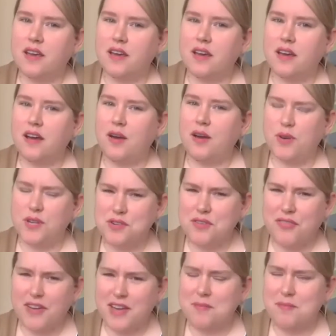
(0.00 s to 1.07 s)
I wonder if
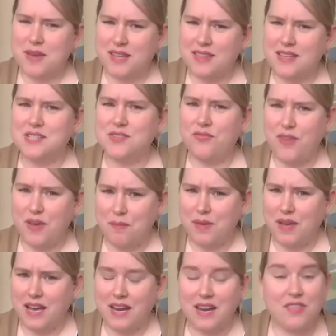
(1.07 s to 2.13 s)
I can make things fit
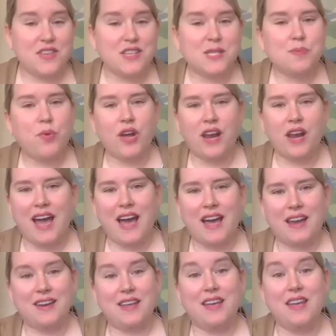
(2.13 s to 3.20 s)
me. And at this point, I
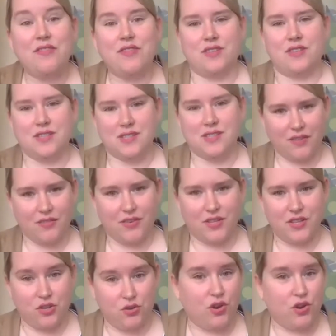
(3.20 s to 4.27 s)
hadn't even discovered
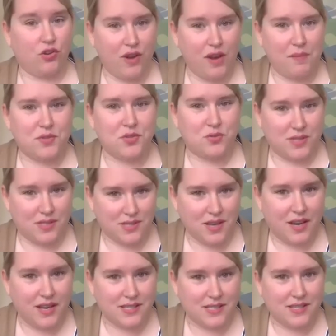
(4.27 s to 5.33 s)
that you could grade between
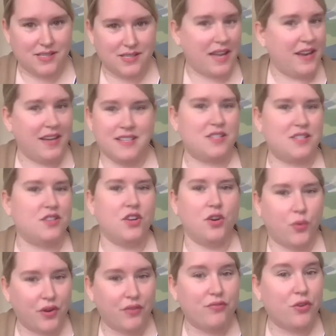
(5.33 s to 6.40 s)
sizes, and I didn't know
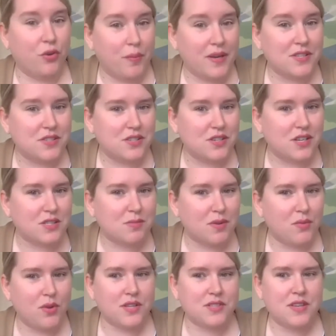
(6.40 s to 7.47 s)
what a full bust adjustment
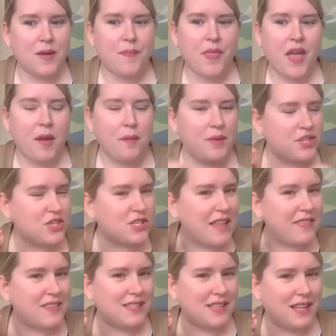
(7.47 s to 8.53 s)
was. But it just
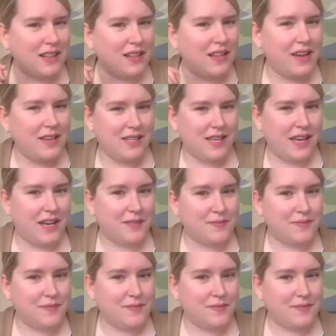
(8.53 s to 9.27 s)
had this little idea.